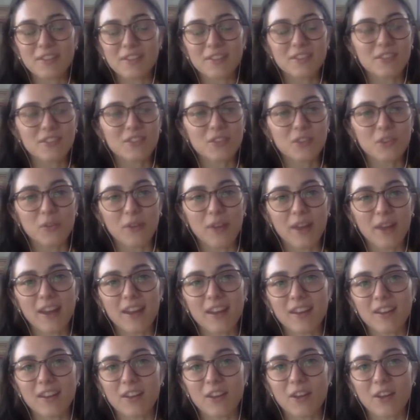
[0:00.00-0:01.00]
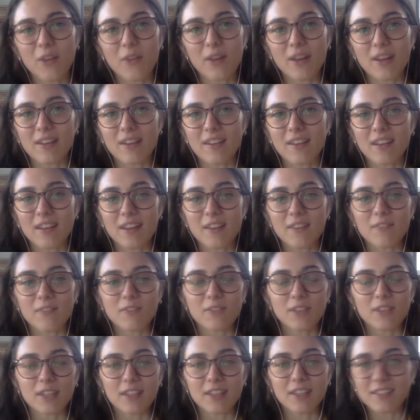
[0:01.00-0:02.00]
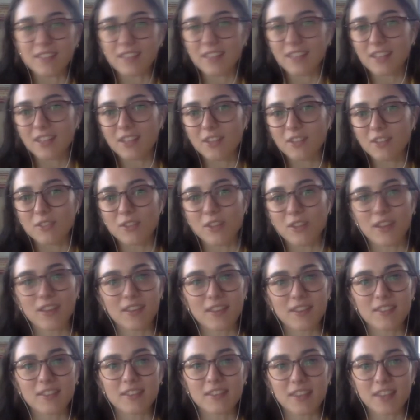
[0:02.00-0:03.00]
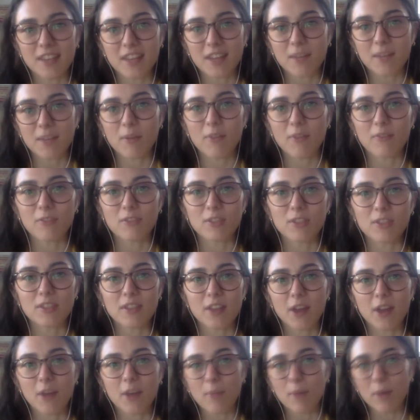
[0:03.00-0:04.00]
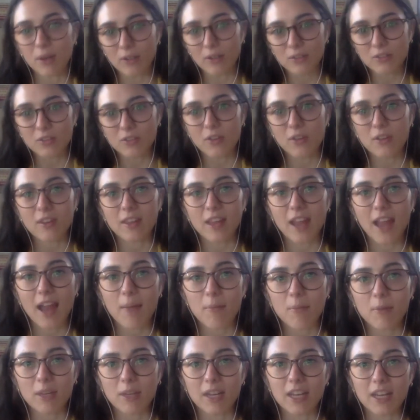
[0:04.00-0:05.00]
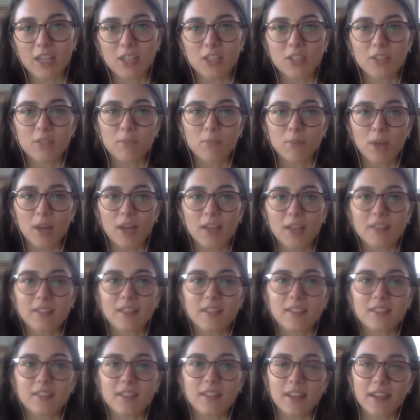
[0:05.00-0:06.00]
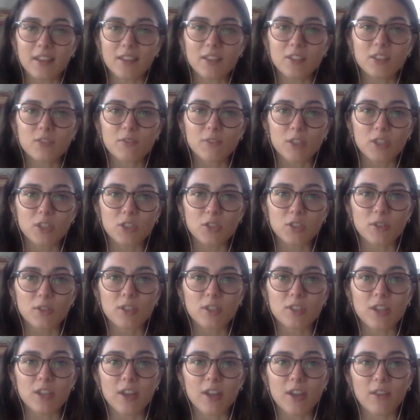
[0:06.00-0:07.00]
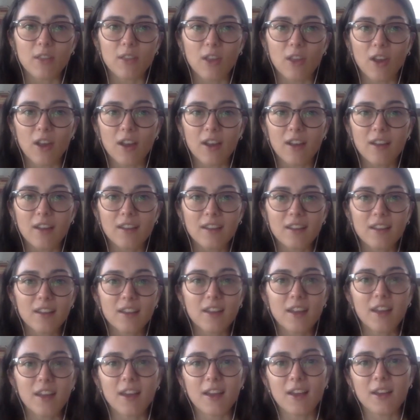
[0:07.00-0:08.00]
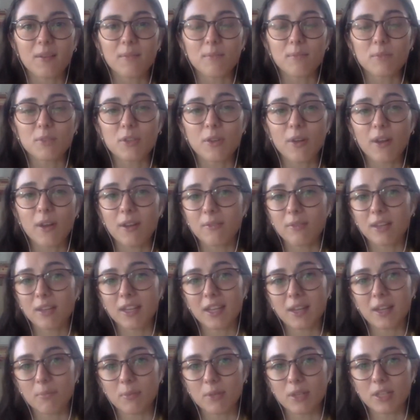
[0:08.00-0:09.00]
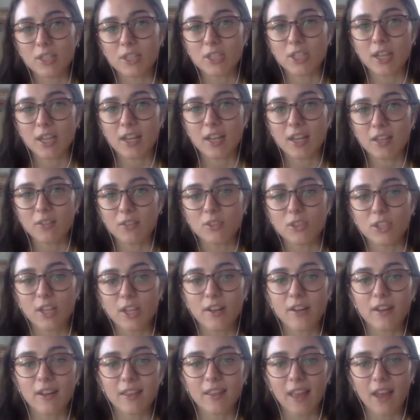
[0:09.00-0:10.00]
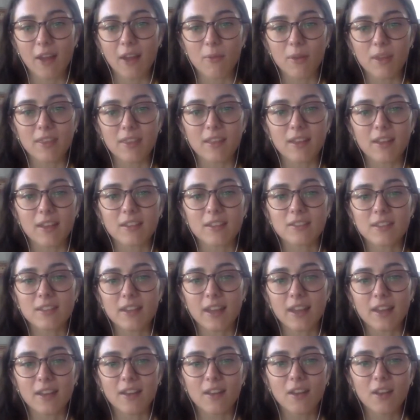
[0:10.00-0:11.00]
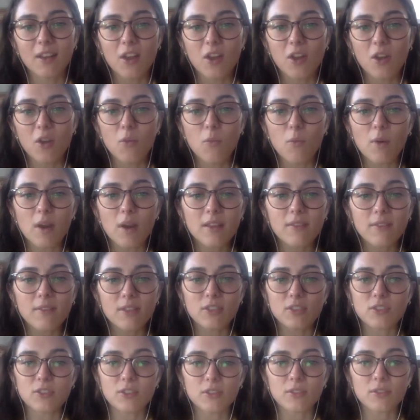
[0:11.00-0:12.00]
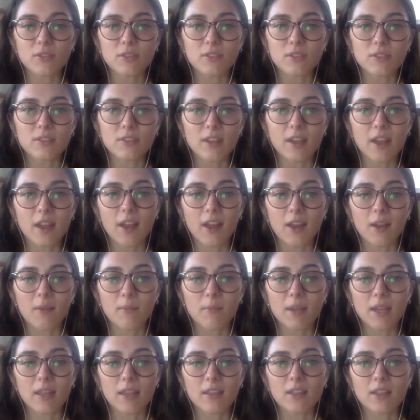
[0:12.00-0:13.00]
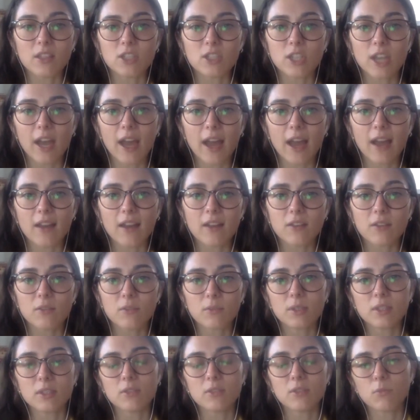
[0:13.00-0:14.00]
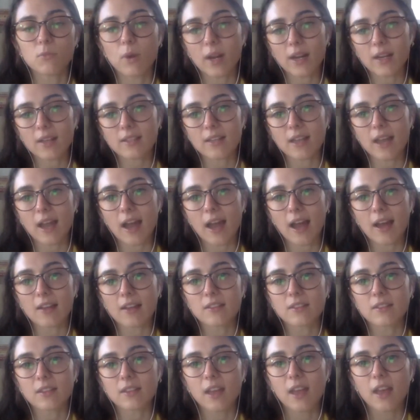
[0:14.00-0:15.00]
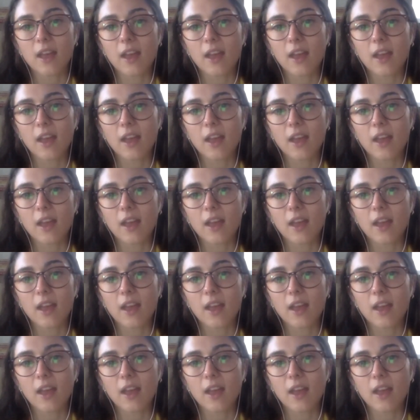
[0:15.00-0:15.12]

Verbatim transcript: this is great, you know, and it continues on this theme of just how personal the application process is for Georgetown Law. So I really appreciate you sharing that with us. And one of the students in the chat wanted to ask,